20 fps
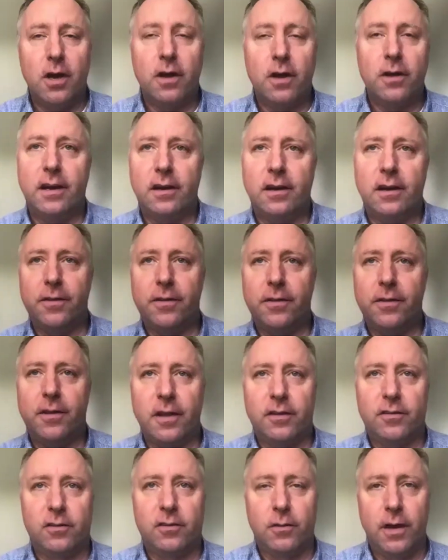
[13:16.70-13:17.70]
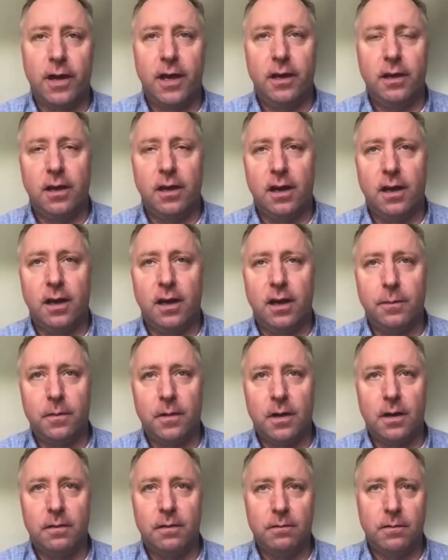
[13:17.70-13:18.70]
yeah, and I think that's great.
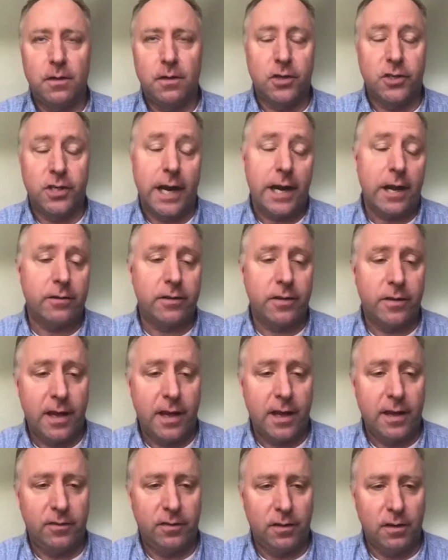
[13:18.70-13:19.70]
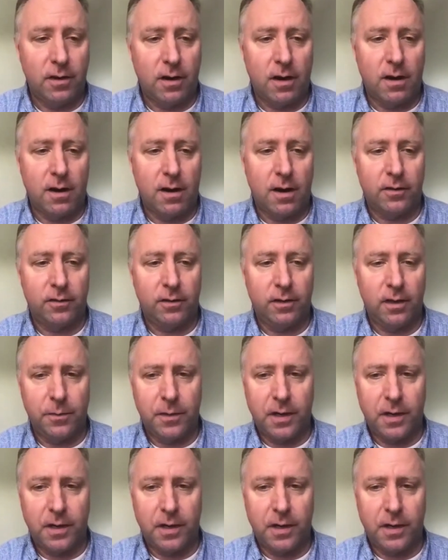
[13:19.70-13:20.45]
A shout out to the ACR, honestly.